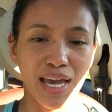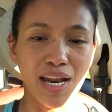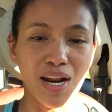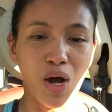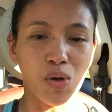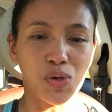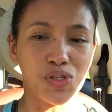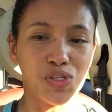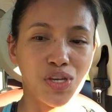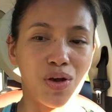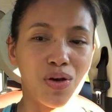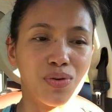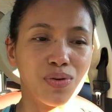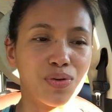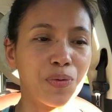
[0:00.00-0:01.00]
and
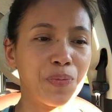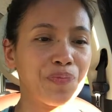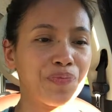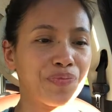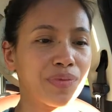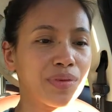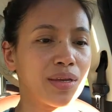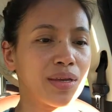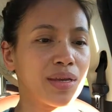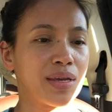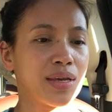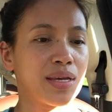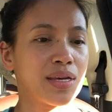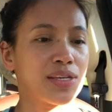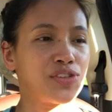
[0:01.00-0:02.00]
also
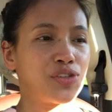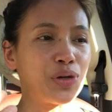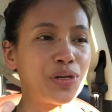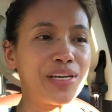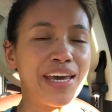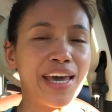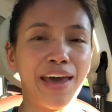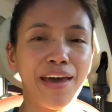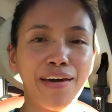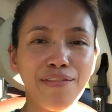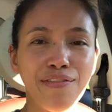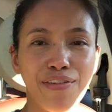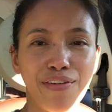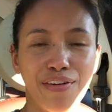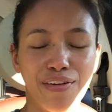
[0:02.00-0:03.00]
to give